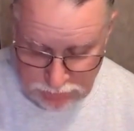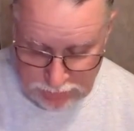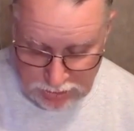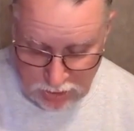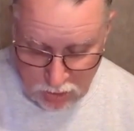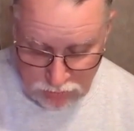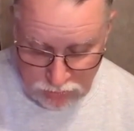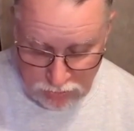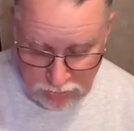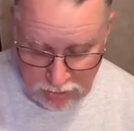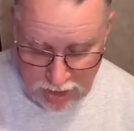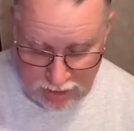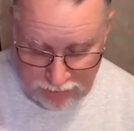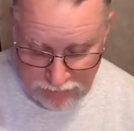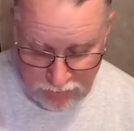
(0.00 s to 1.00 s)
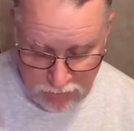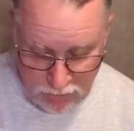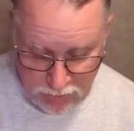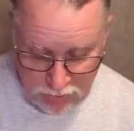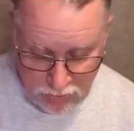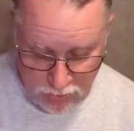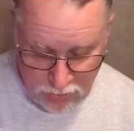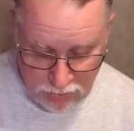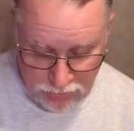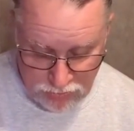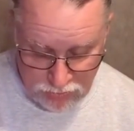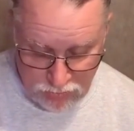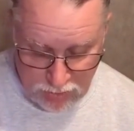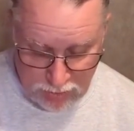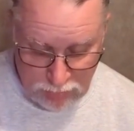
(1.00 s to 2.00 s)
we go through life here on earth,
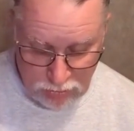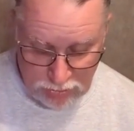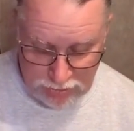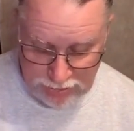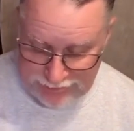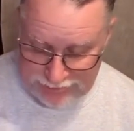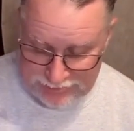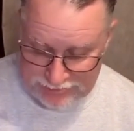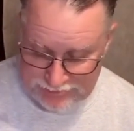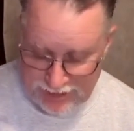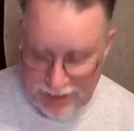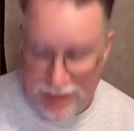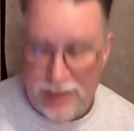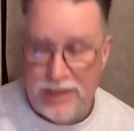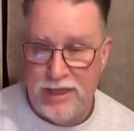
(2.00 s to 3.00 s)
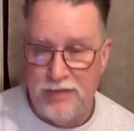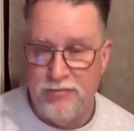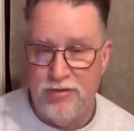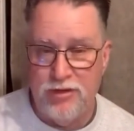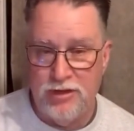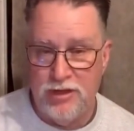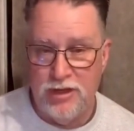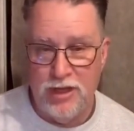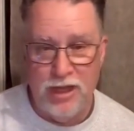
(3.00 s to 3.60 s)
trouble is a given.